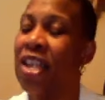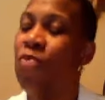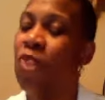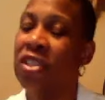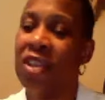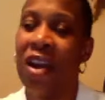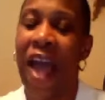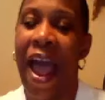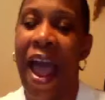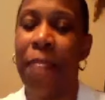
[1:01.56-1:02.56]
what's going to
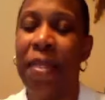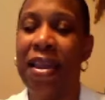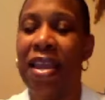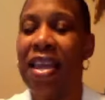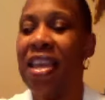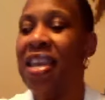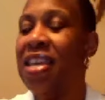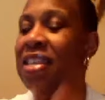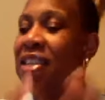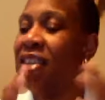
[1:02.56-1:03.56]
happen is
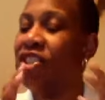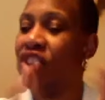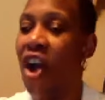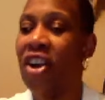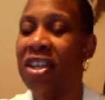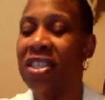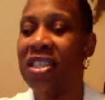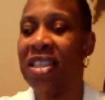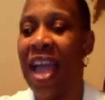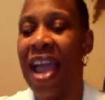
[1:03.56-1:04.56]
starting
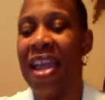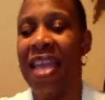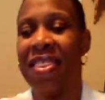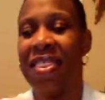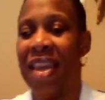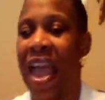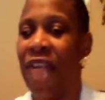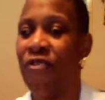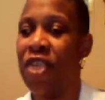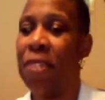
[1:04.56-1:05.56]
today and then
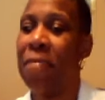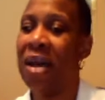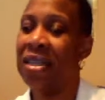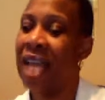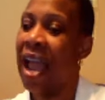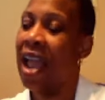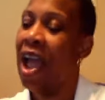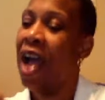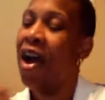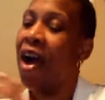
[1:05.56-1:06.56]
every Monday,
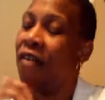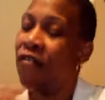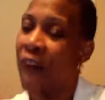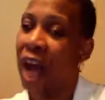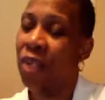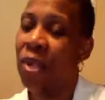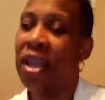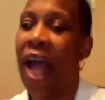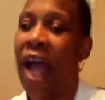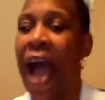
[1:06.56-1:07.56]
following,
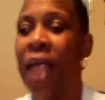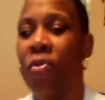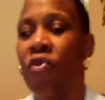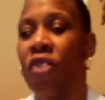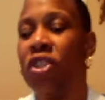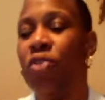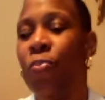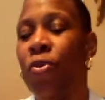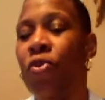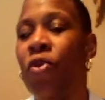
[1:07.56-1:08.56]
I'm going to
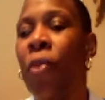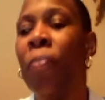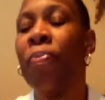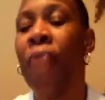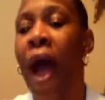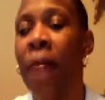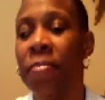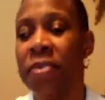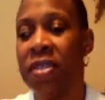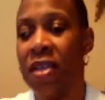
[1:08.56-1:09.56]
pull prompts
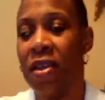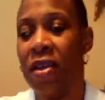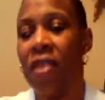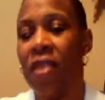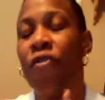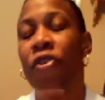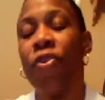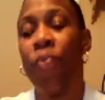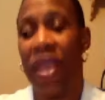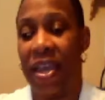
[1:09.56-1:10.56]
for the
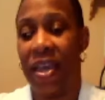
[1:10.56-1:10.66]
week.